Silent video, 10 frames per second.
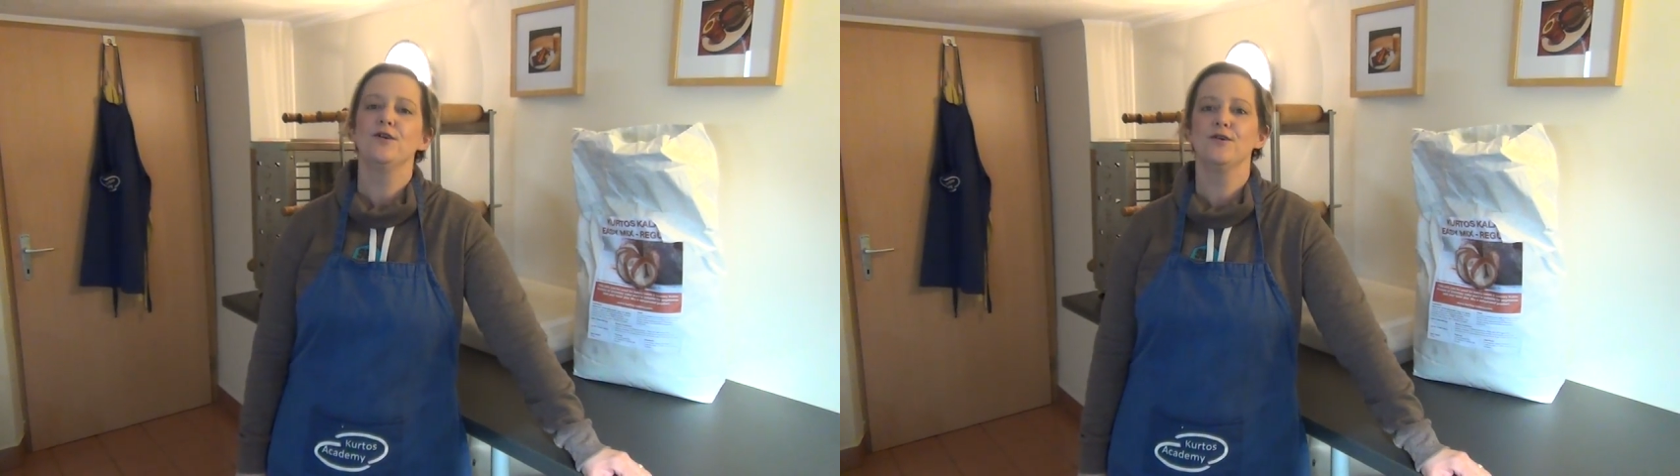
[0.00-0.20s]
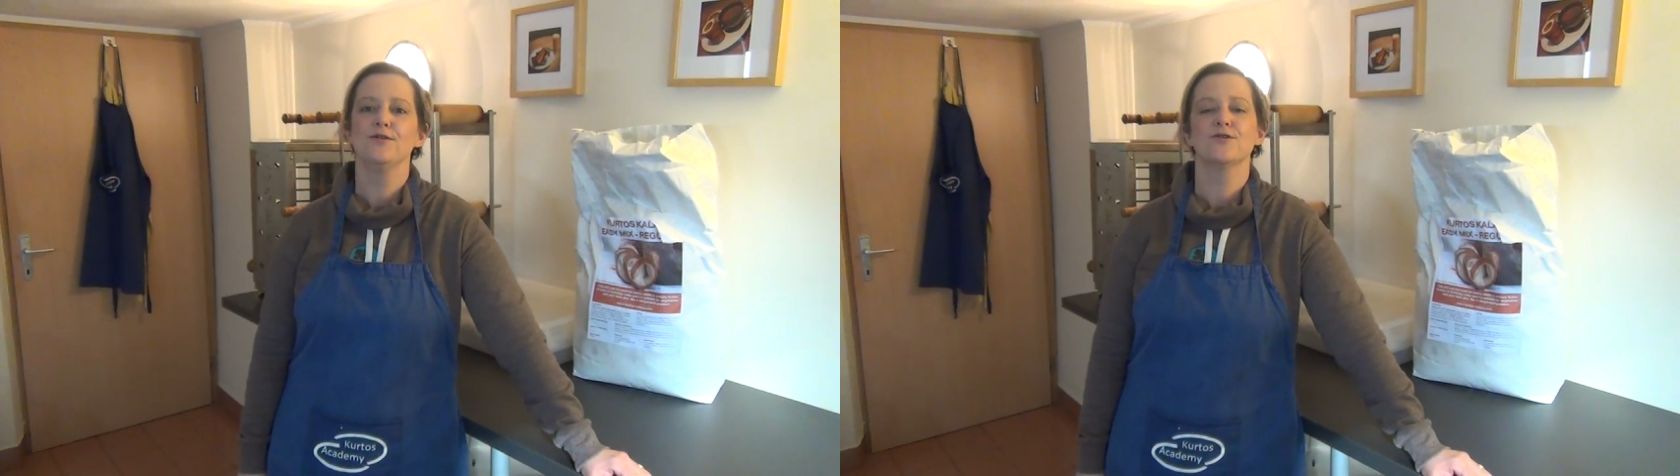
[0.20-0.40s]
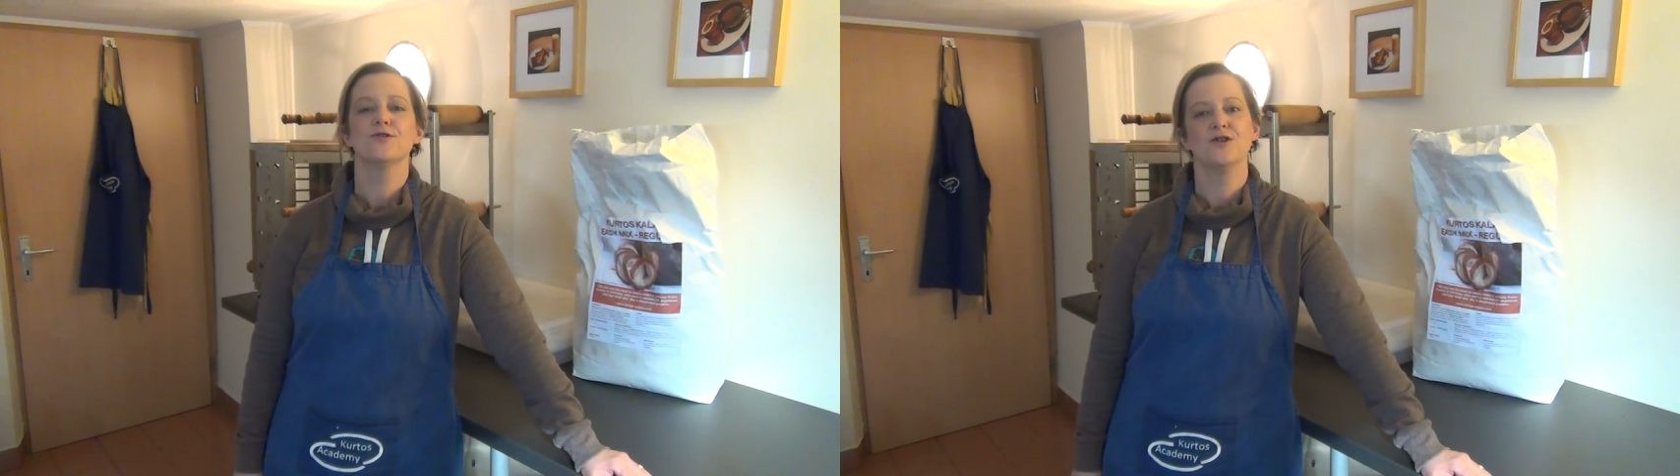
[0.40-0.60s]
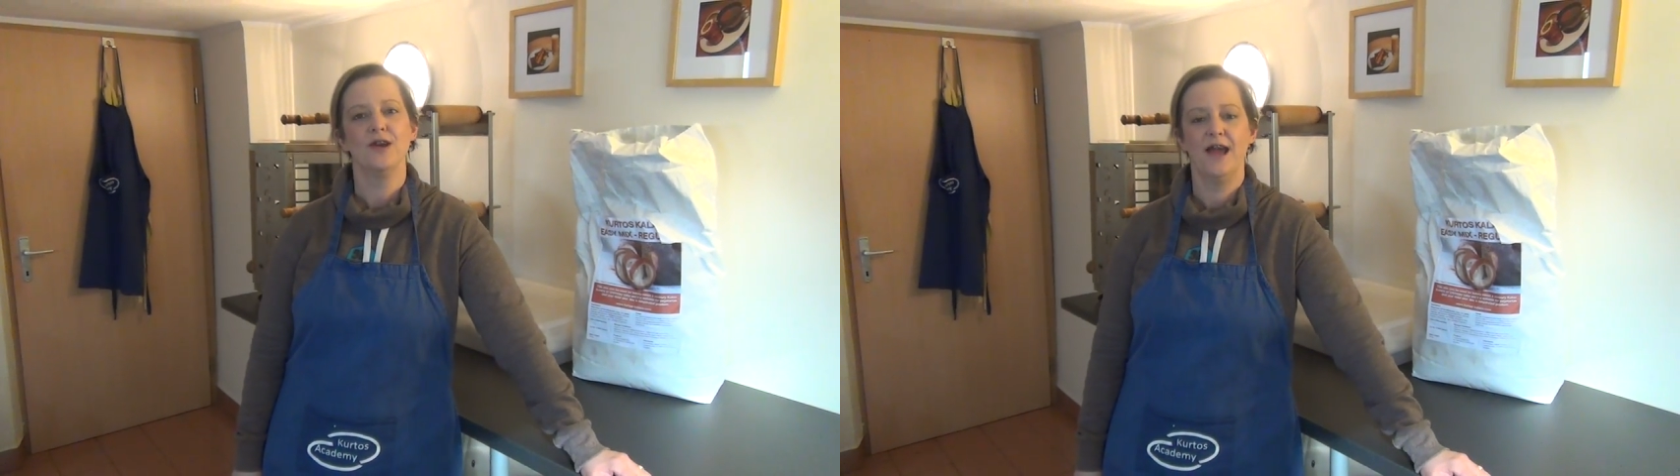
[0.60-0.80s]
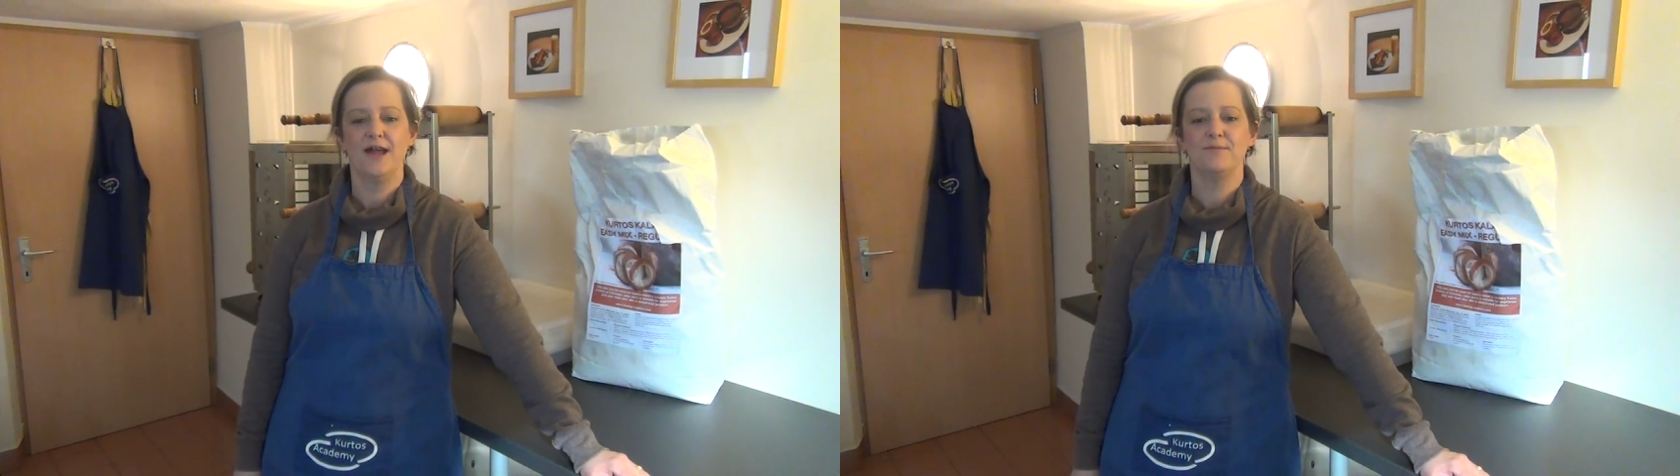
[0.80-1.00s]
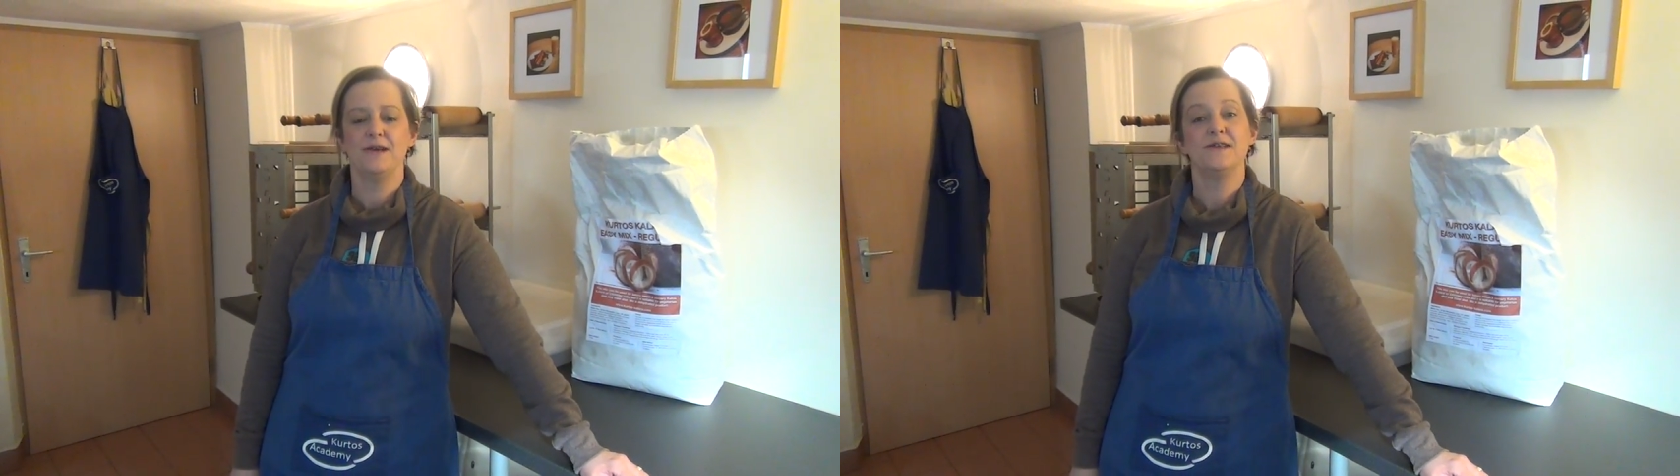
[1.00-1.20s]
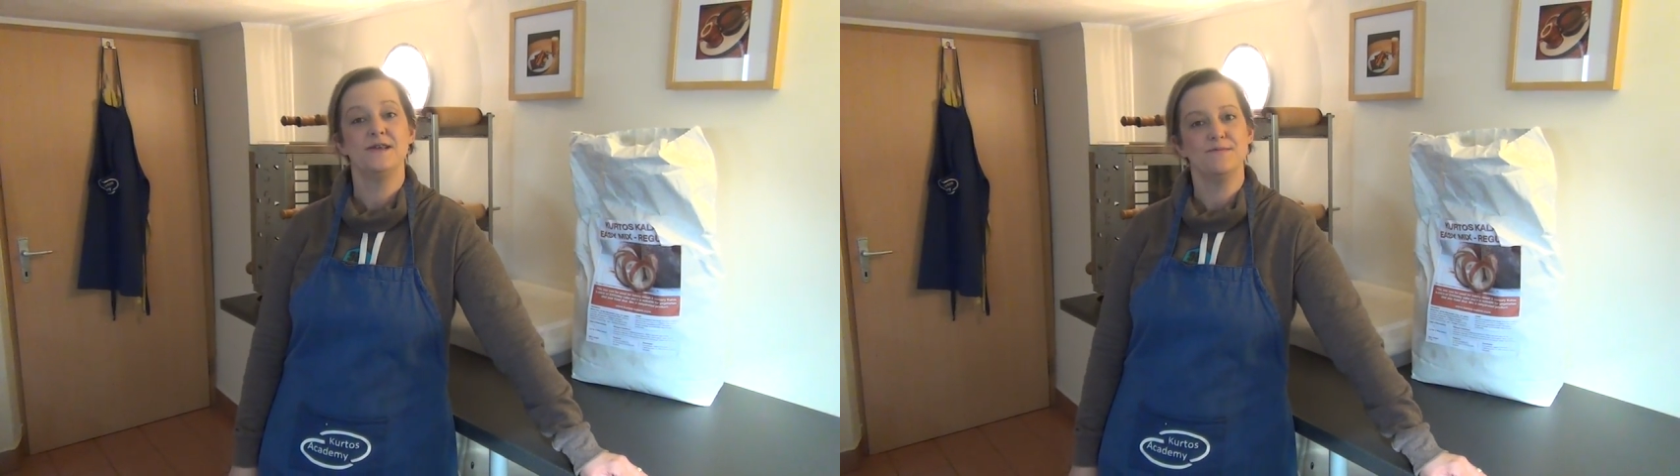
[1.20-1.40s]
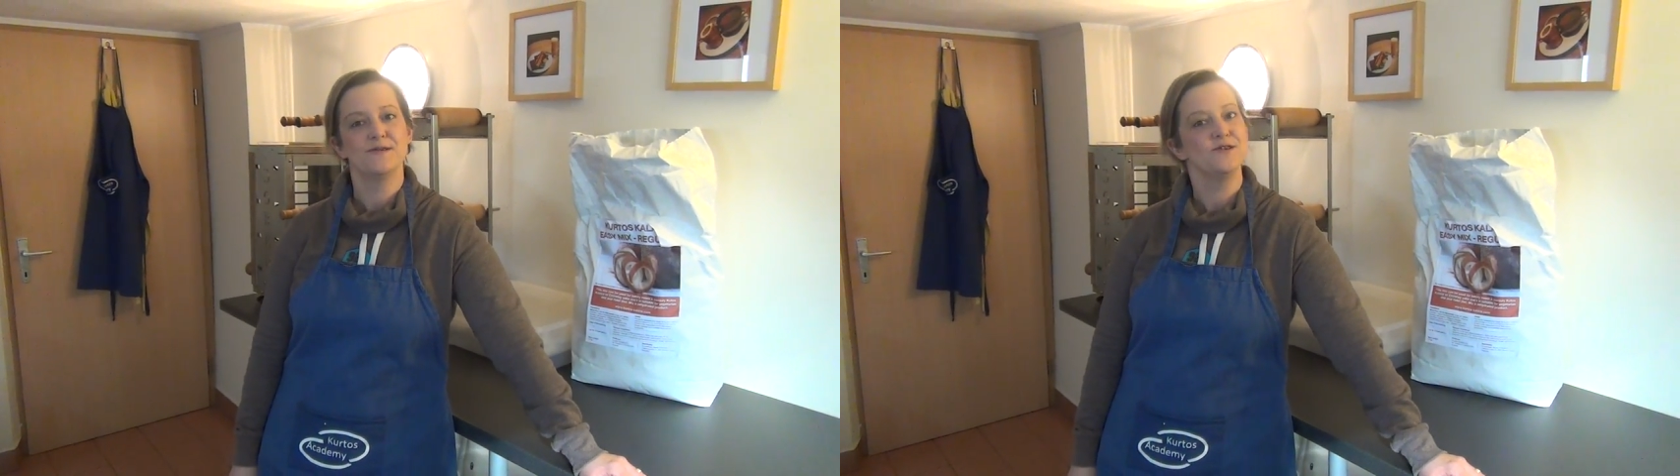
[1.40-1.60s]
Kurtosh Academy
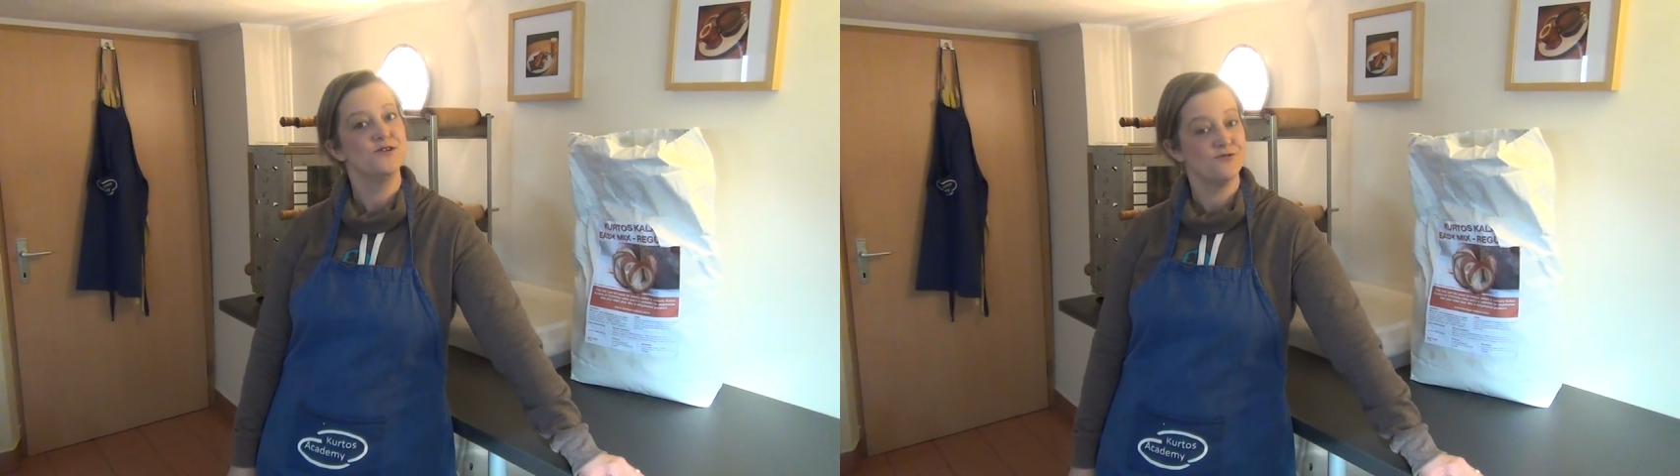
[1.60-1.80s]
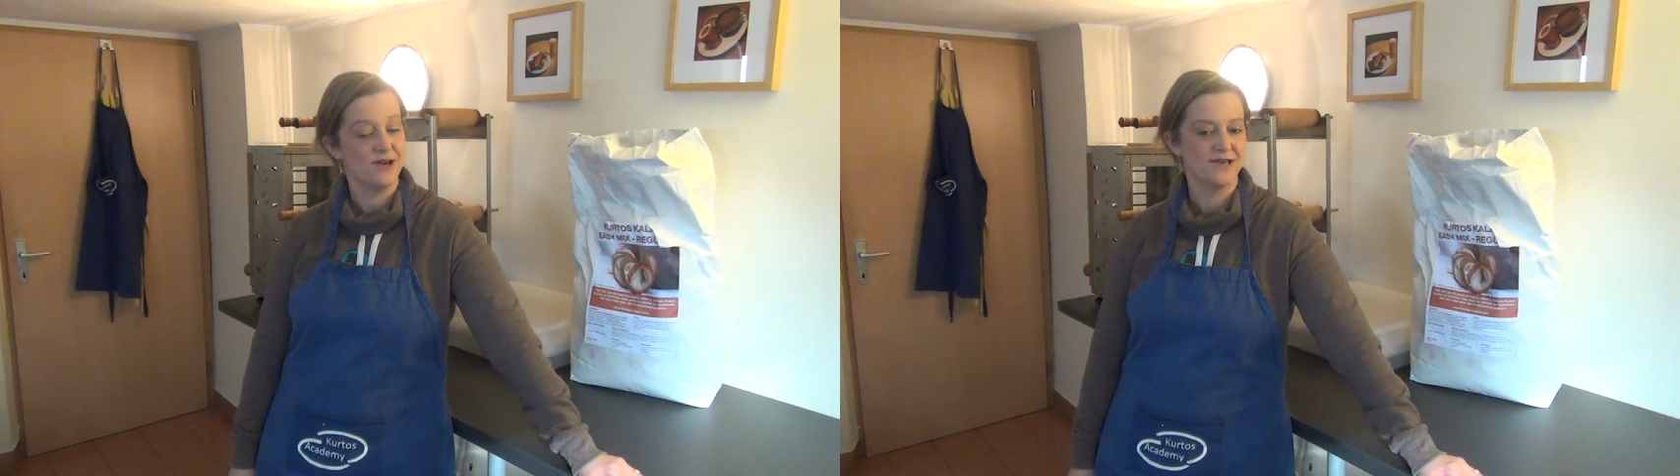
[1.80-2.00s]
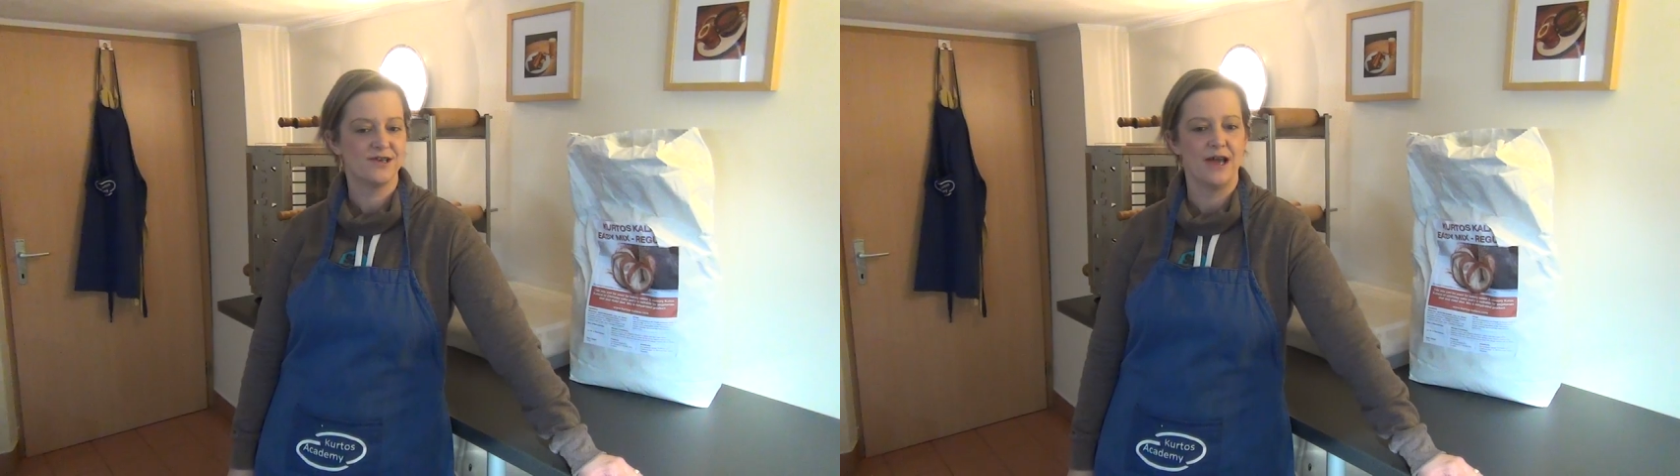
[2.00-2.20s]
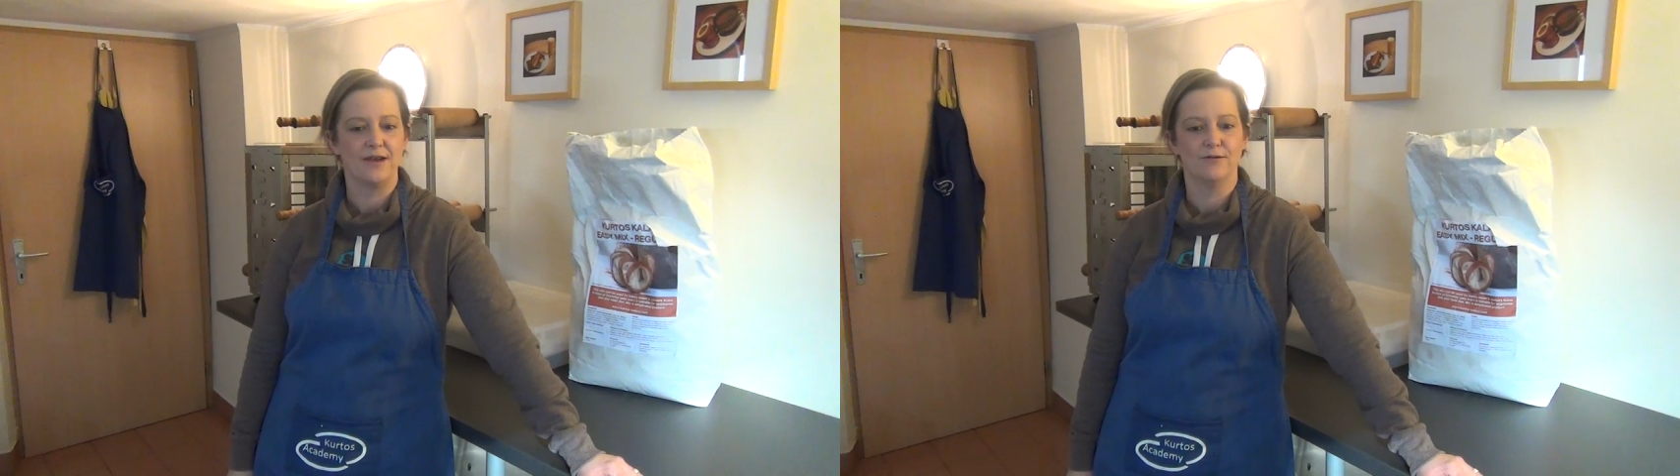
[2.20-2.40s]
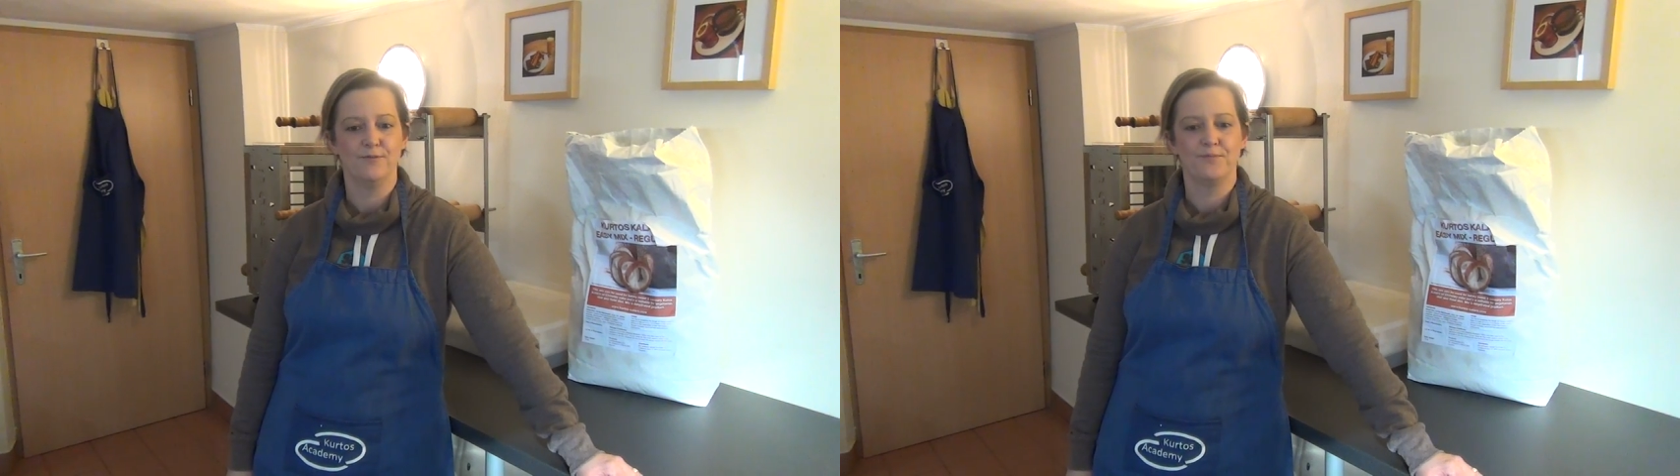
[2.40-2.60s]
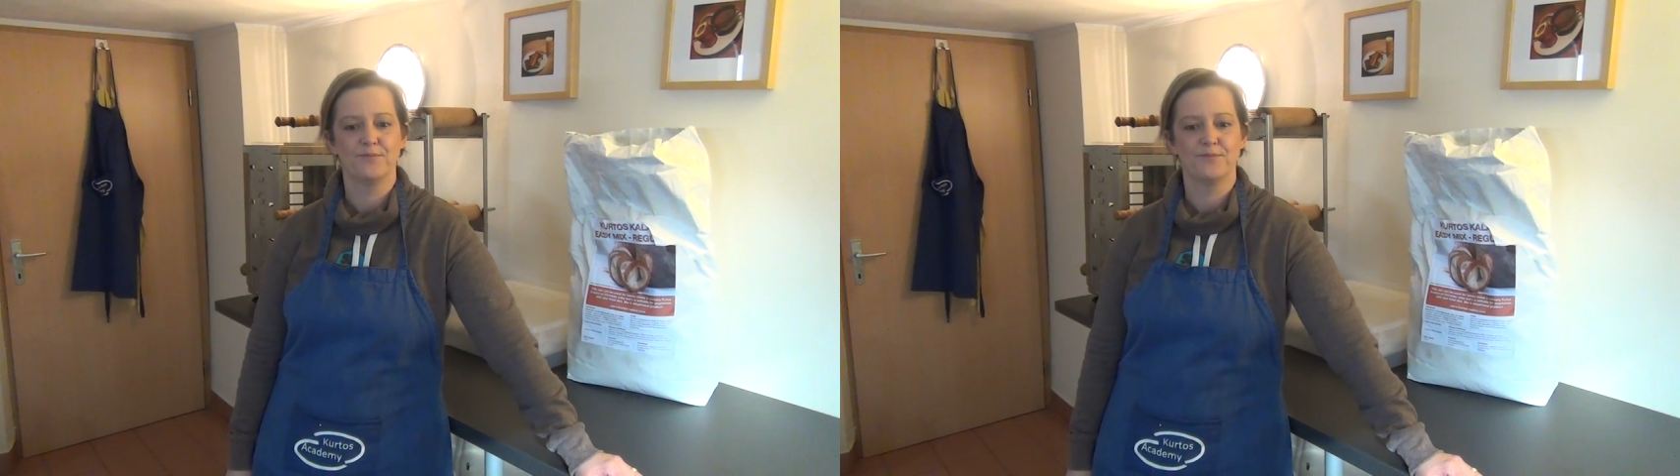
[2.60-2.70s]
Tips and Tricks channel.